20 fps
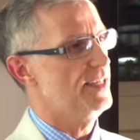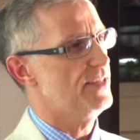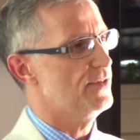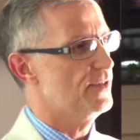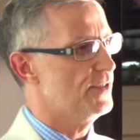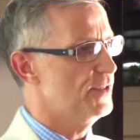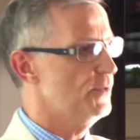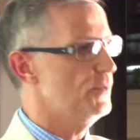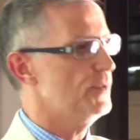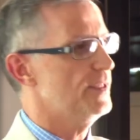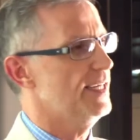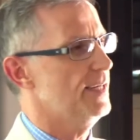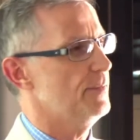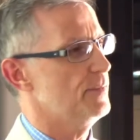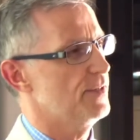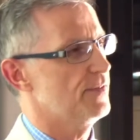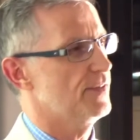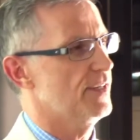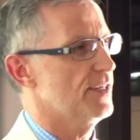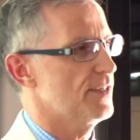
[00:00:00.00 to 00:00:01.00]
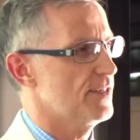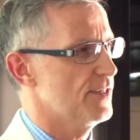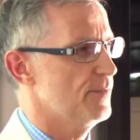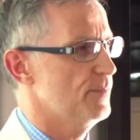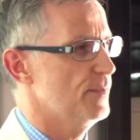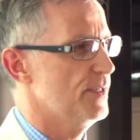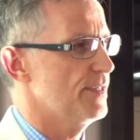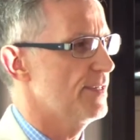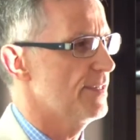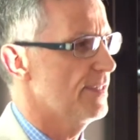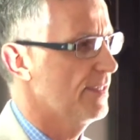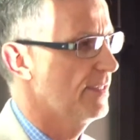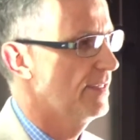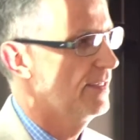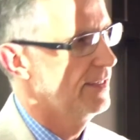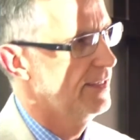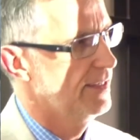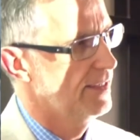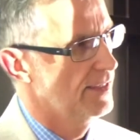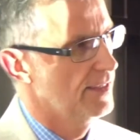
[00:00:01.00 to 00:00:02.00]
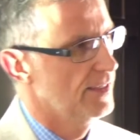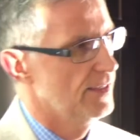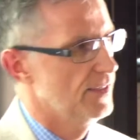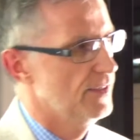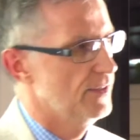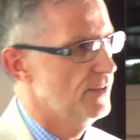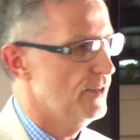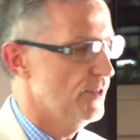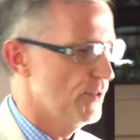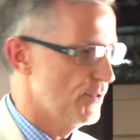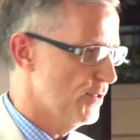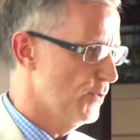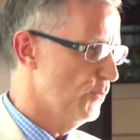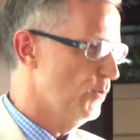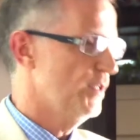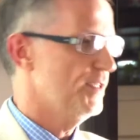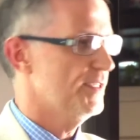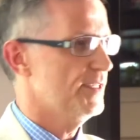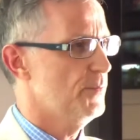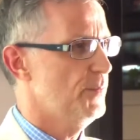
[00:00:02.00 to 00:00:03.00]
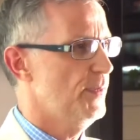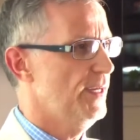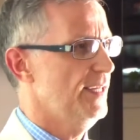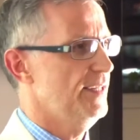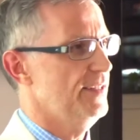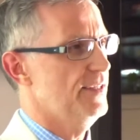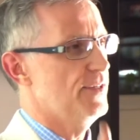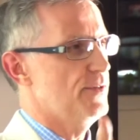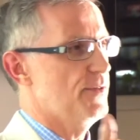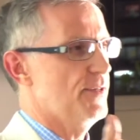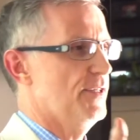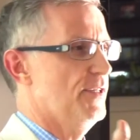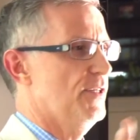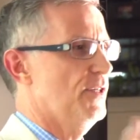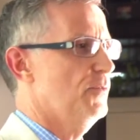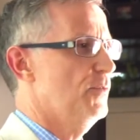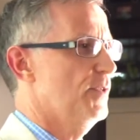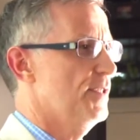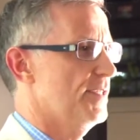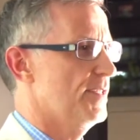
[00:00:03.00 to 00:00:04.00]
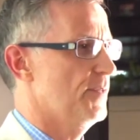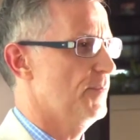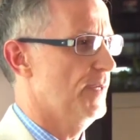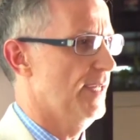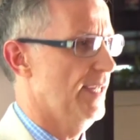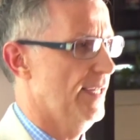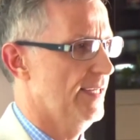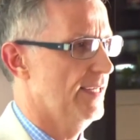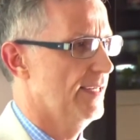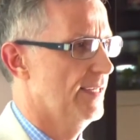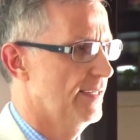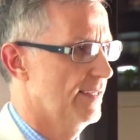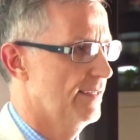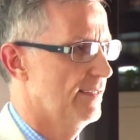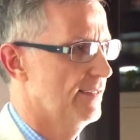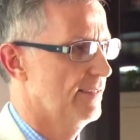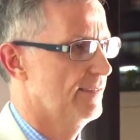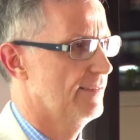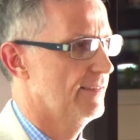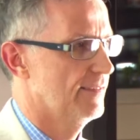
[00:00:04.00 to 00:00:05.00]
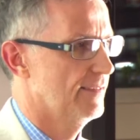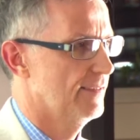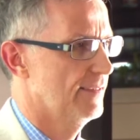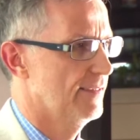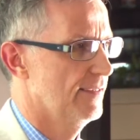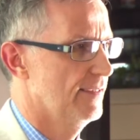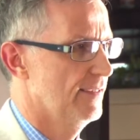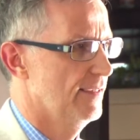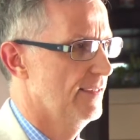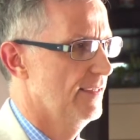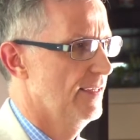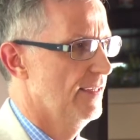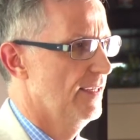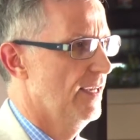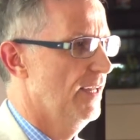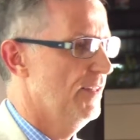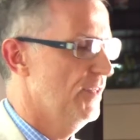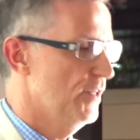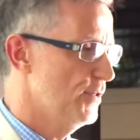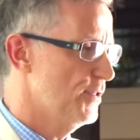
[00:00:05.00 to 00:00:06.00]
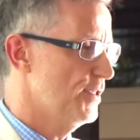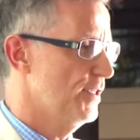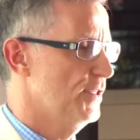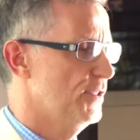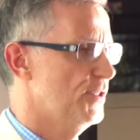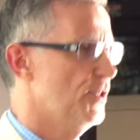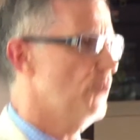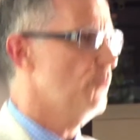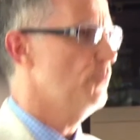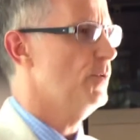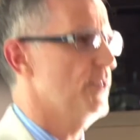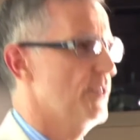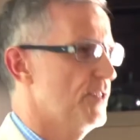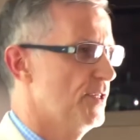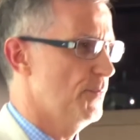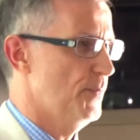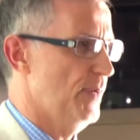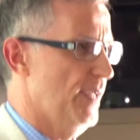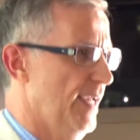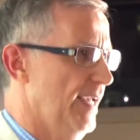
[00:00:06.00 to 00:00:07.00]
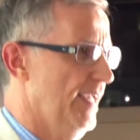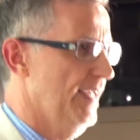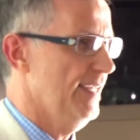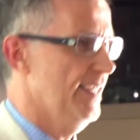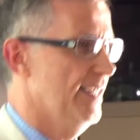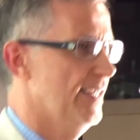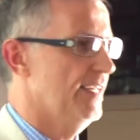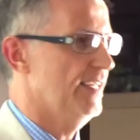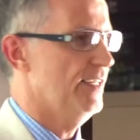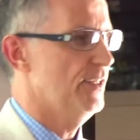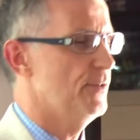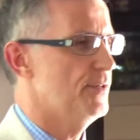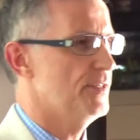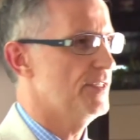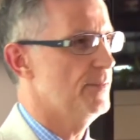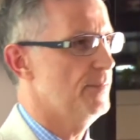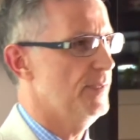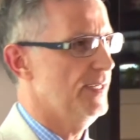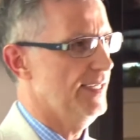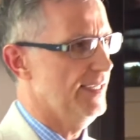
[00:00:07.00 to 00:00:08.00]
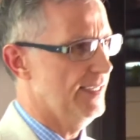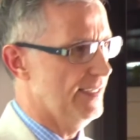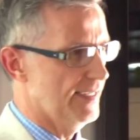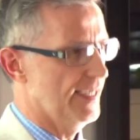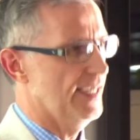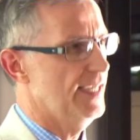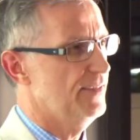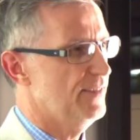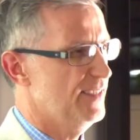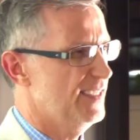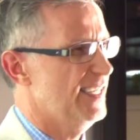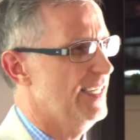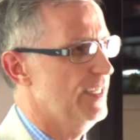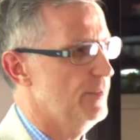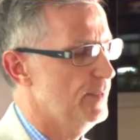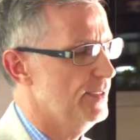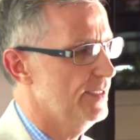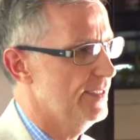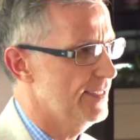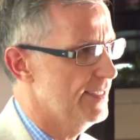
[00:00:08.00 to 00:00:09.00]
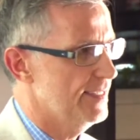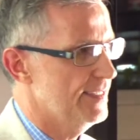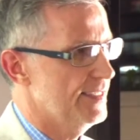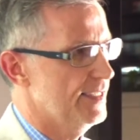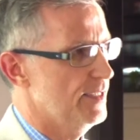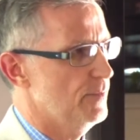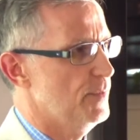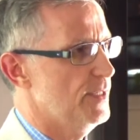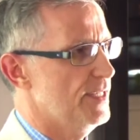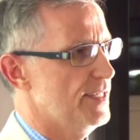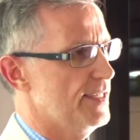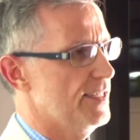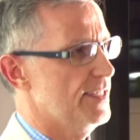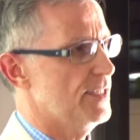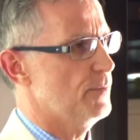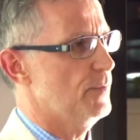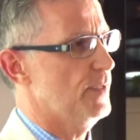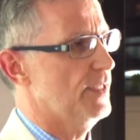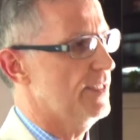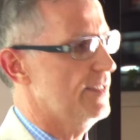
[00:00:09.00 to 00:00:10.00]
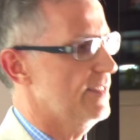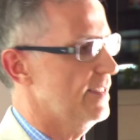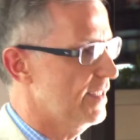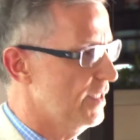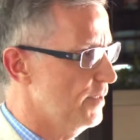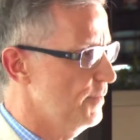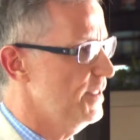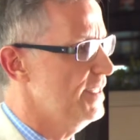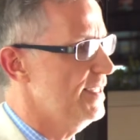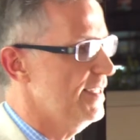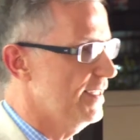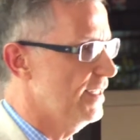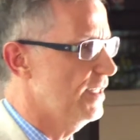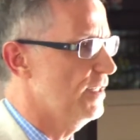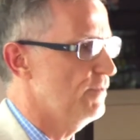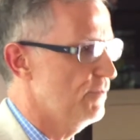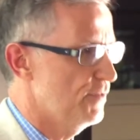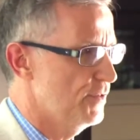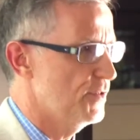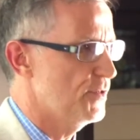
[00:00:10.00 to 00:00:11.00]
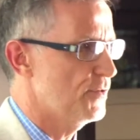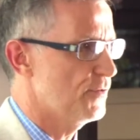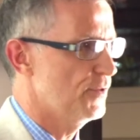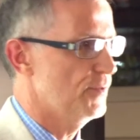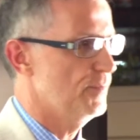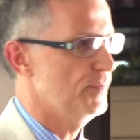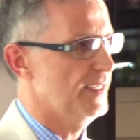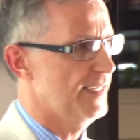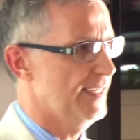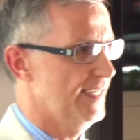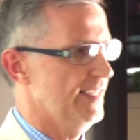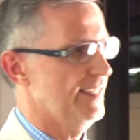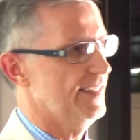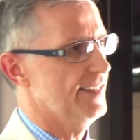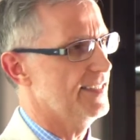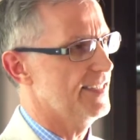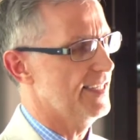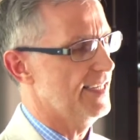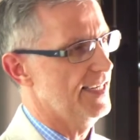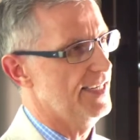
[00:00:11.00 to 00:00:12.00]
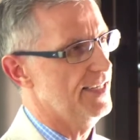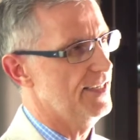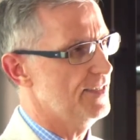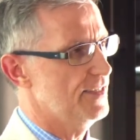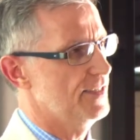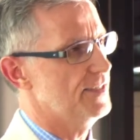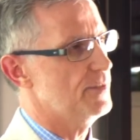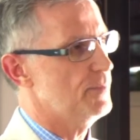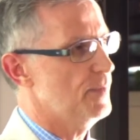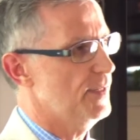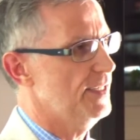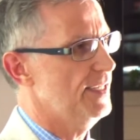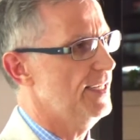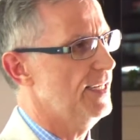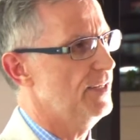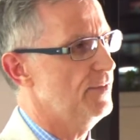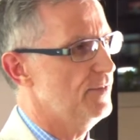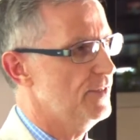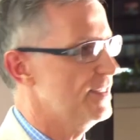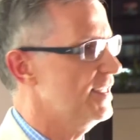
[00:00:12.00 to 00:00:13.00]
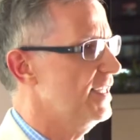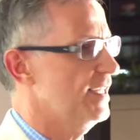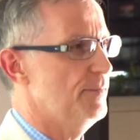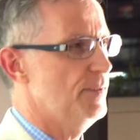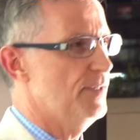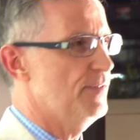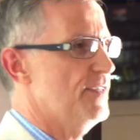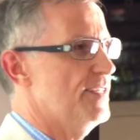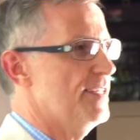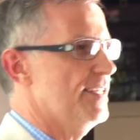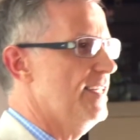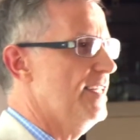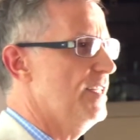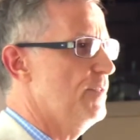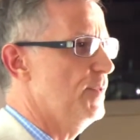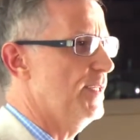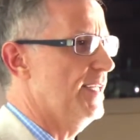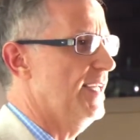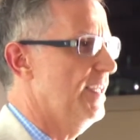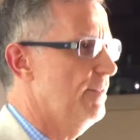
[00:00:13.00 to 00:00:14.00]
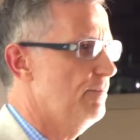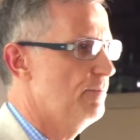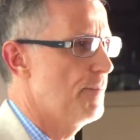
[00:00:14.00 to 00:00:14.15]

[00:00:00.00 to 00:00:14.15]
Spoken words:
there are two types of customers. There are those that want to pay and those that don't want to pay. And those that don't want to pay used to be kind of a liability to the business because they come into your conference room, they kick the tires, you spend an hour of your time, you never see them again.